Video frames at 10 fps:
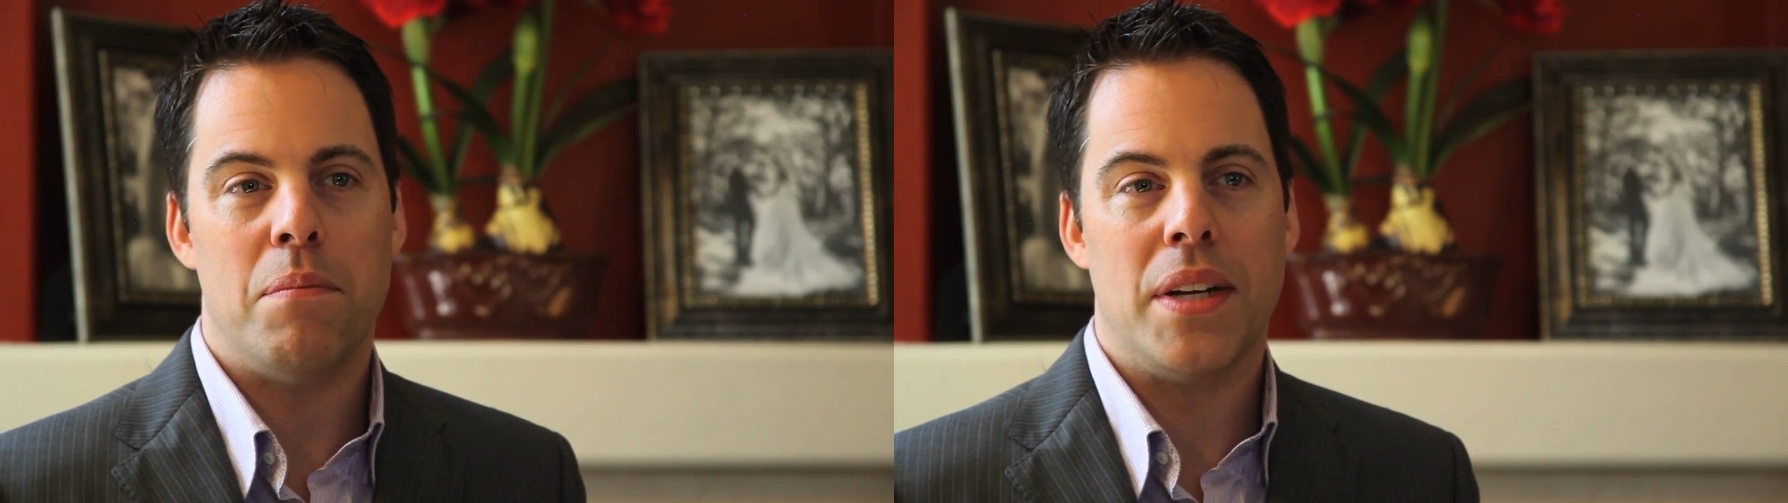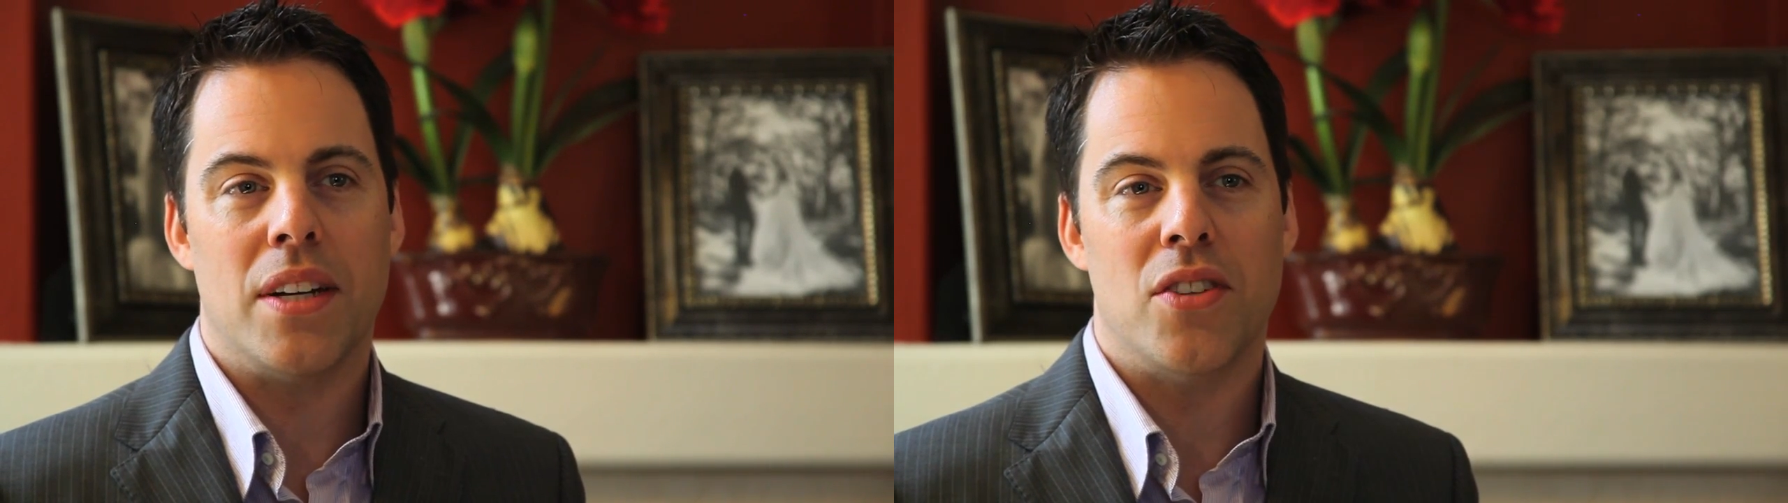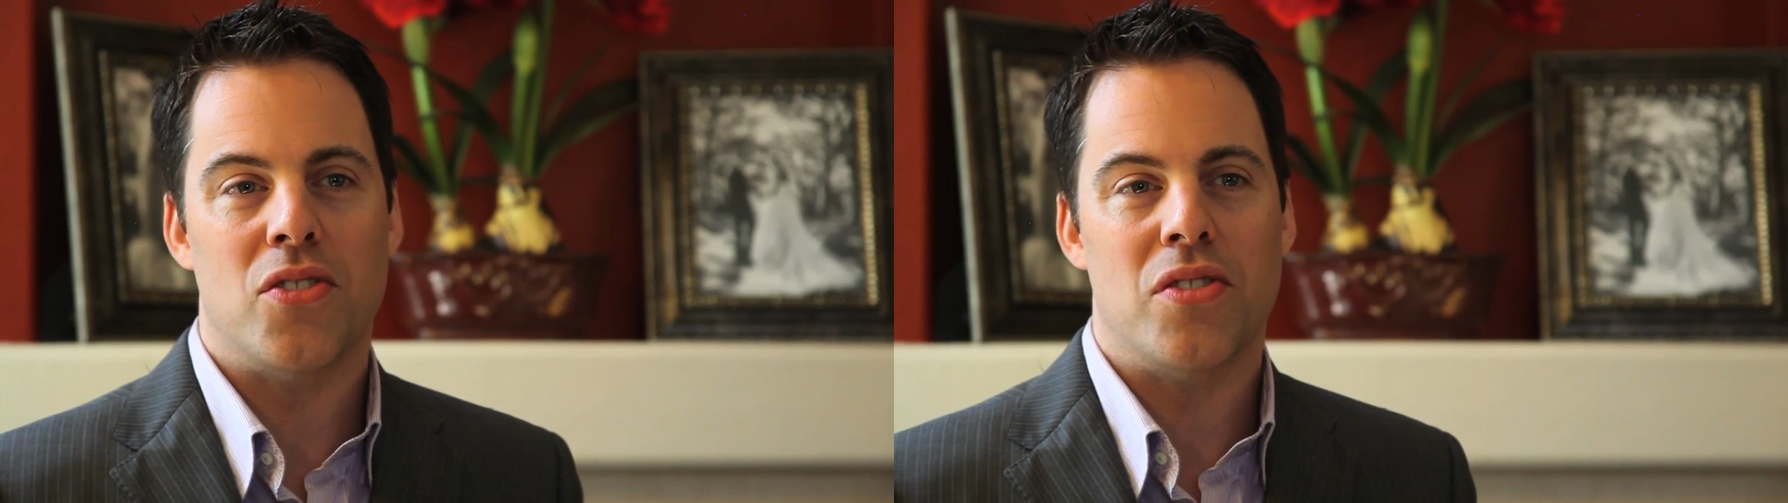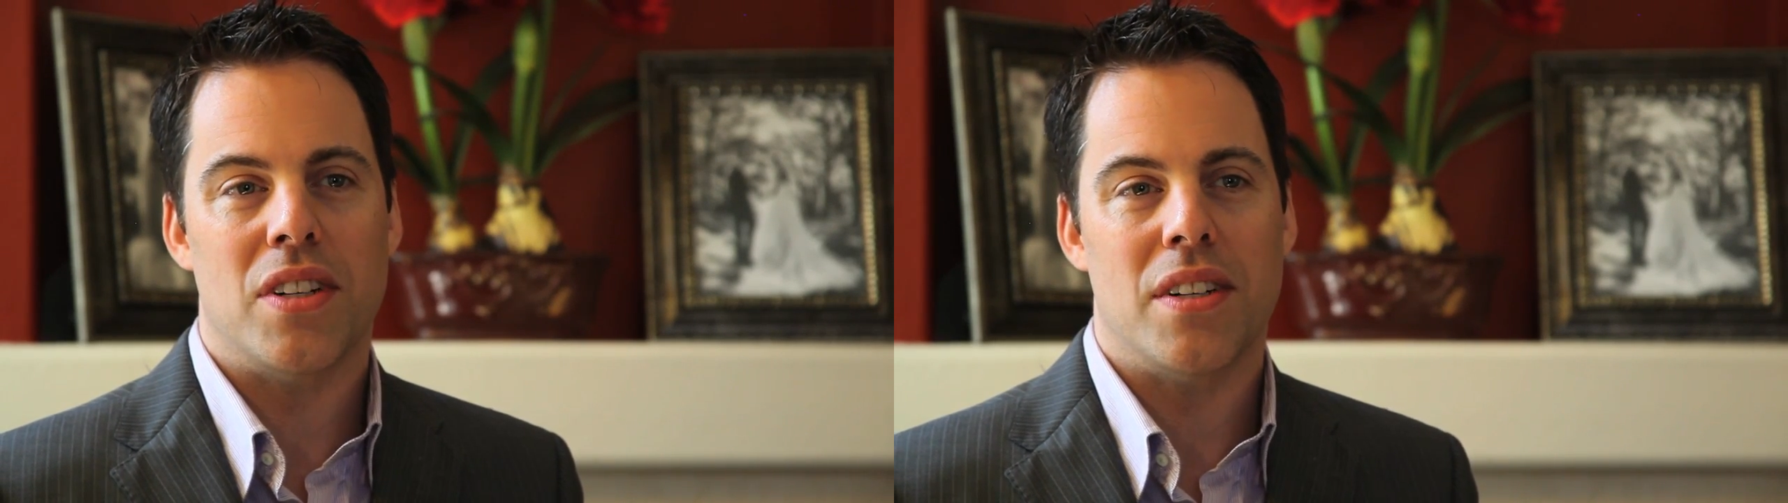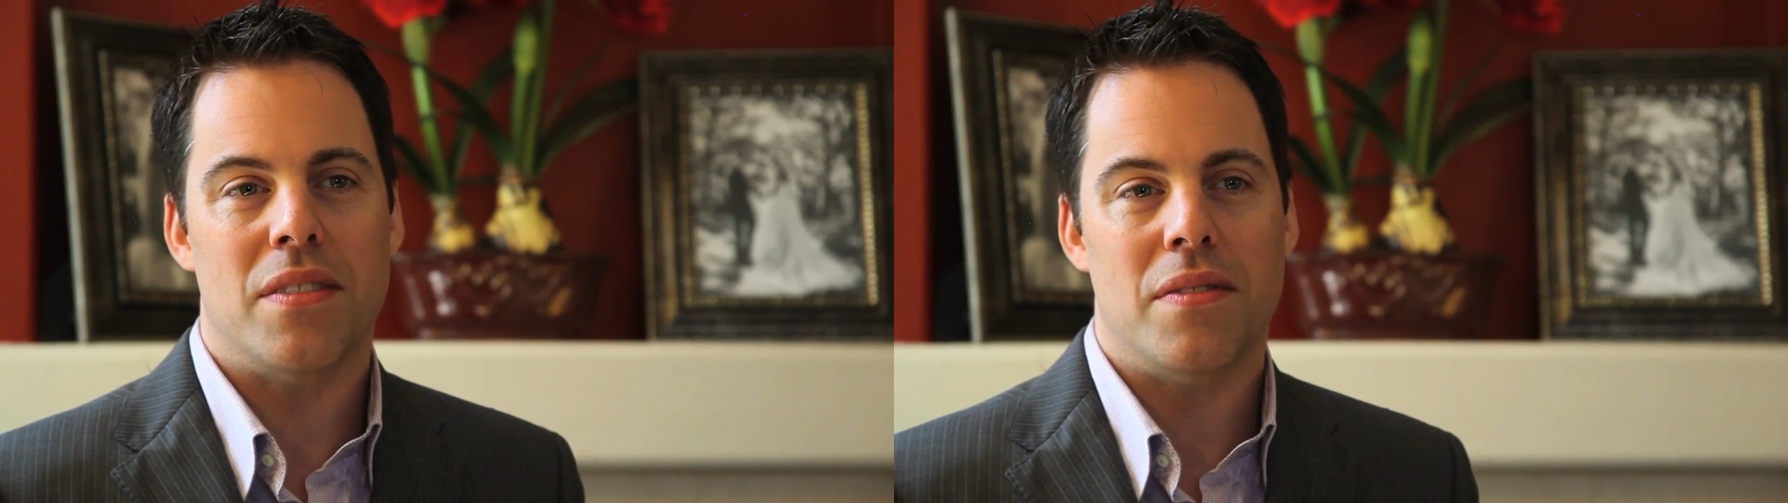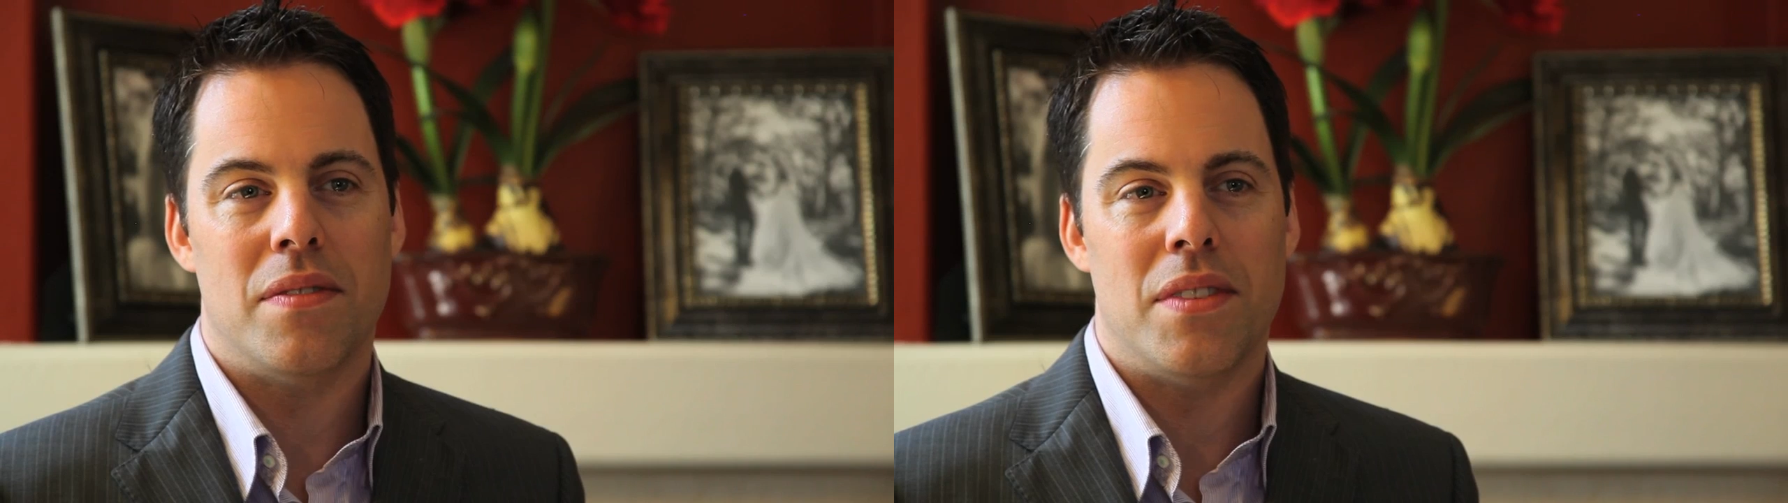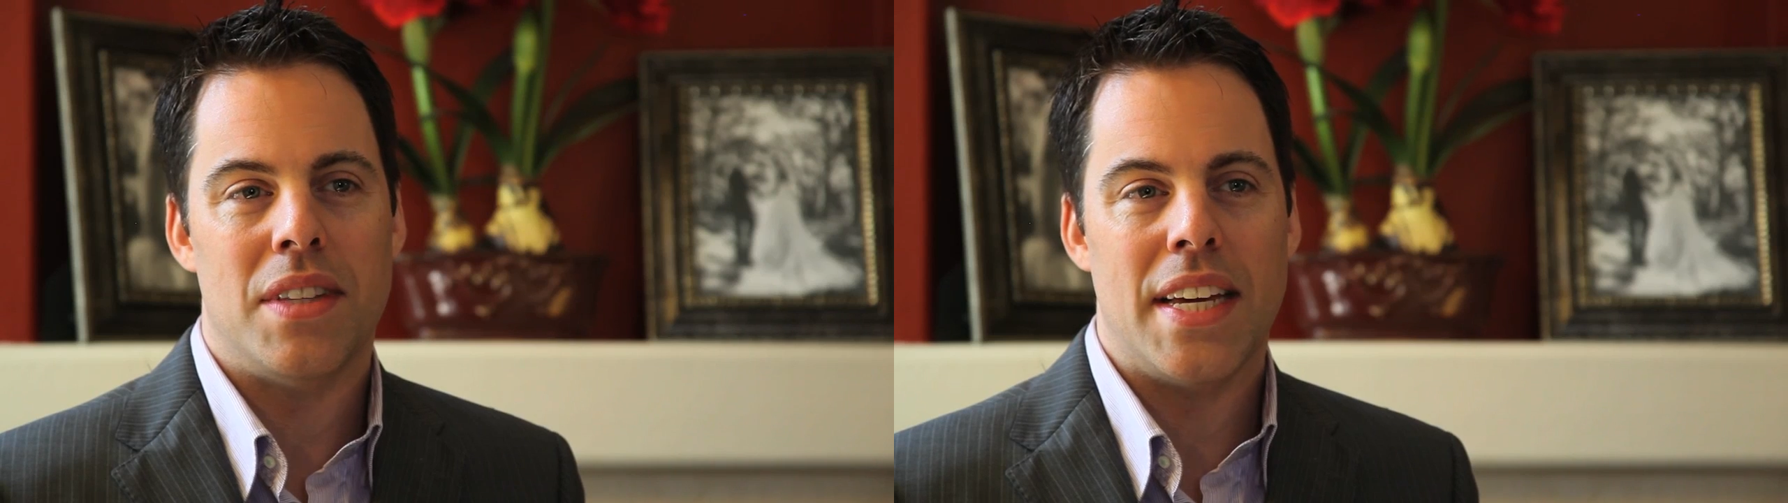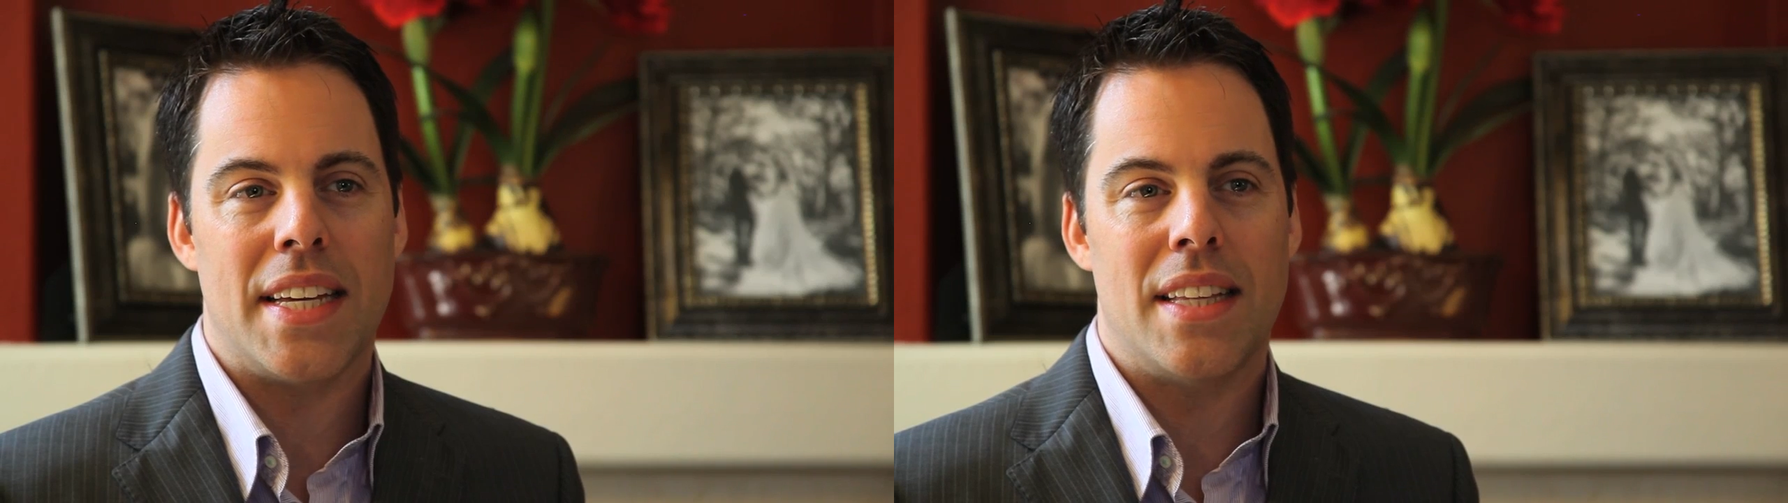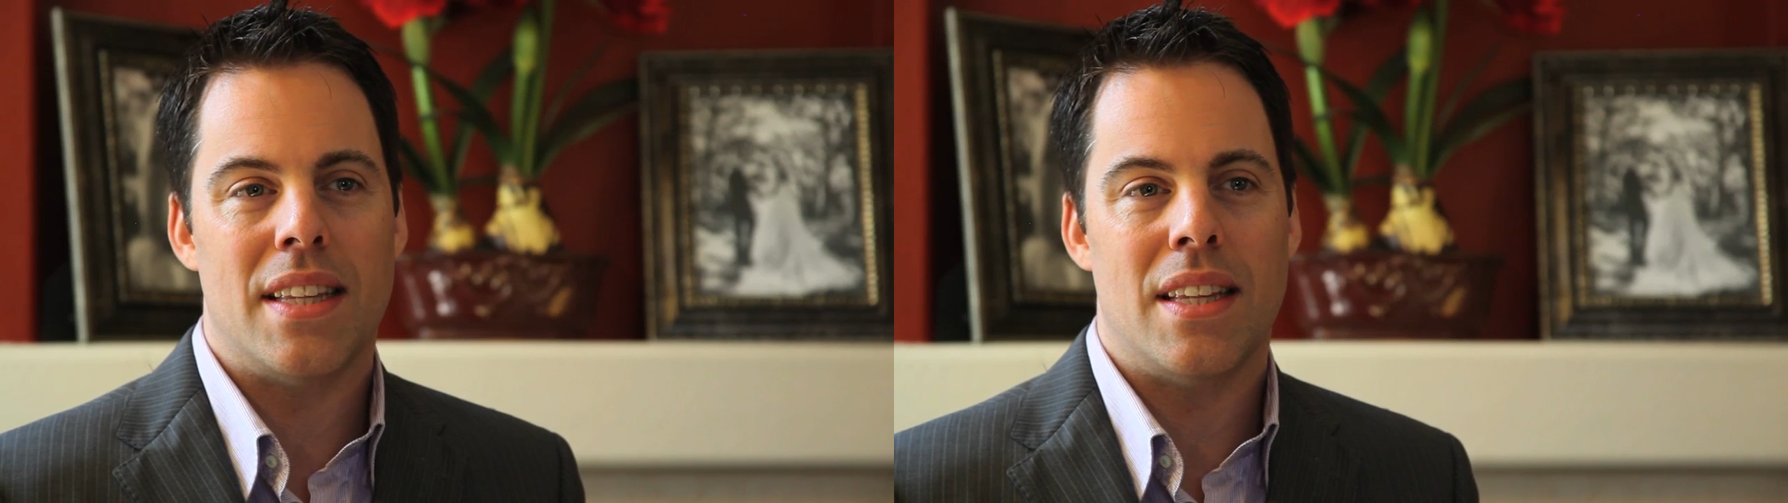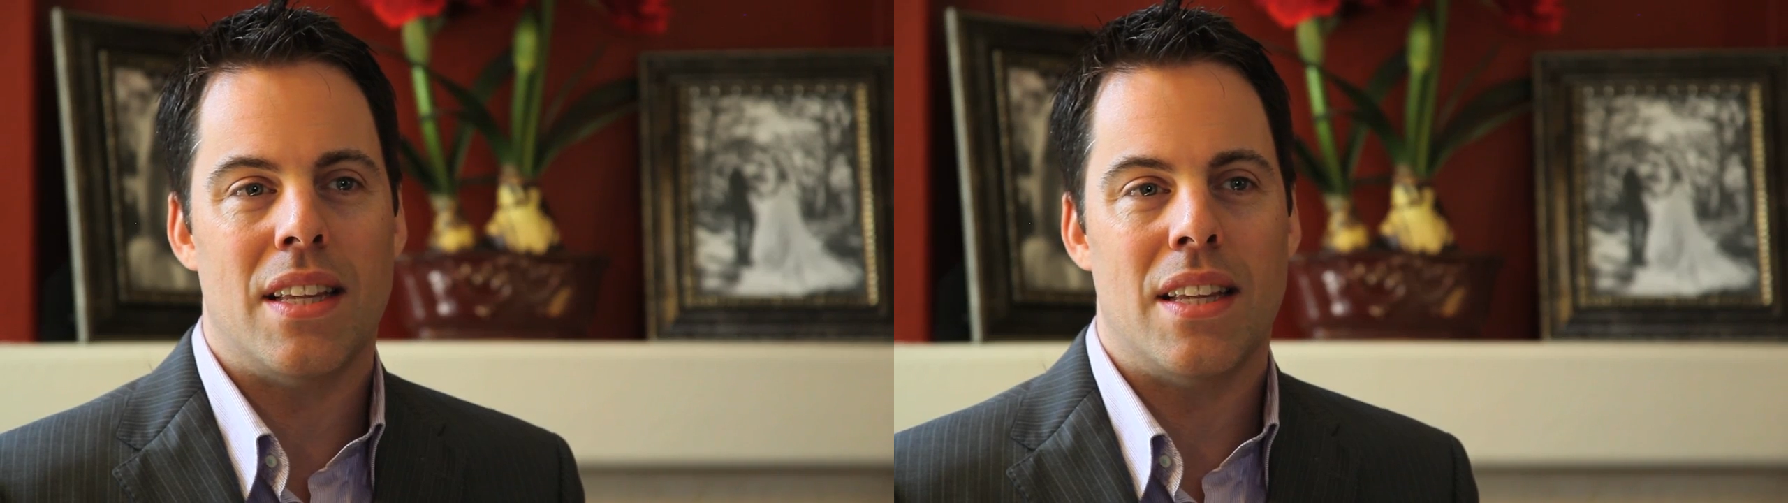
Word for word: because uh, they,